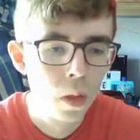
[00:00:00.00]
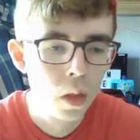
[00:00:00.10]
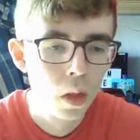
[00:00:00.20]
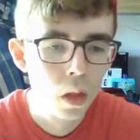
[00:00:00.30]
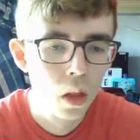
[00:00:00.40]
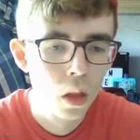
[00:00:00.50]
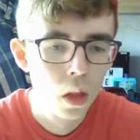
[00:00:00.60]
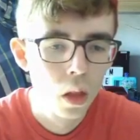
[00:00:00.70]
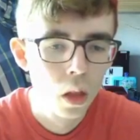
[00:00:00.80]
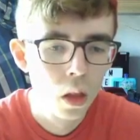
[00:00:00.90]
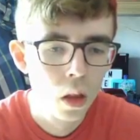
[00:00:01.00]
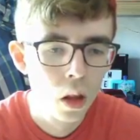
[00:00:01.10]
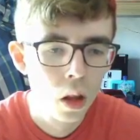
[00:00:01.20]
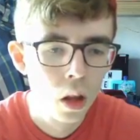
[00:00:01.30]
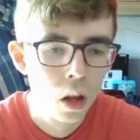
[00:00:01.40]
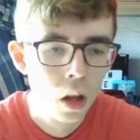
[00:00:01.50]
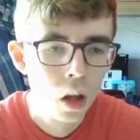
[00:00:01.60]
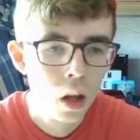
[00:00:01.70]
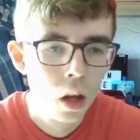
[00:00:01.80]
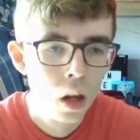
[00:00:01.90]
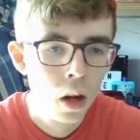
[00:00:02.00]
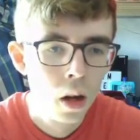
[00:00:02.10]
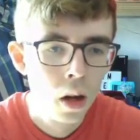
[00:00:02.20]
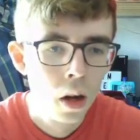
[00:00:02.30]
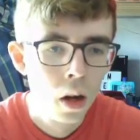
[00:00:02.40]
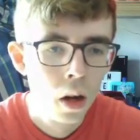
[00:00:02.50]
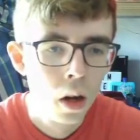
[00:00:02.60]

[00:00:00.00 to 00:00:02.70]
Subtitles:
Nobody speaks.